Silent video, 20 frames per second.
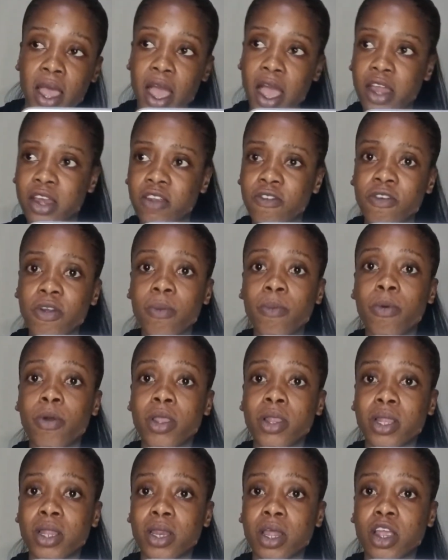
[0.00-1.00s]
at different
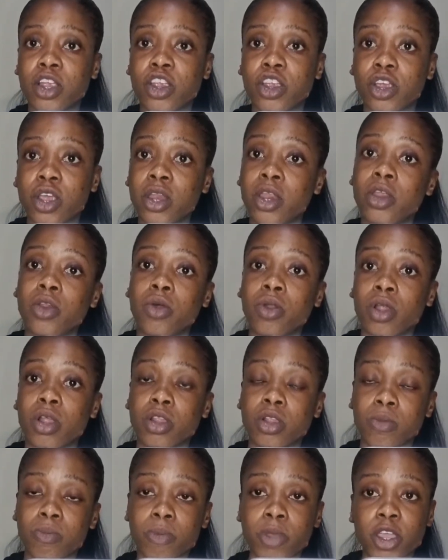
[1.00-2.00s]
points in our journey in order
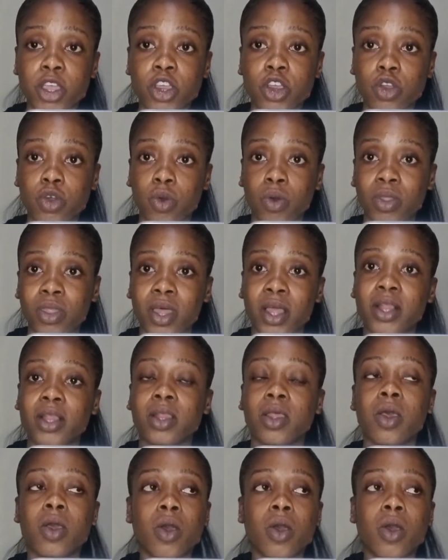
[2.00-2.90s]
to make sure that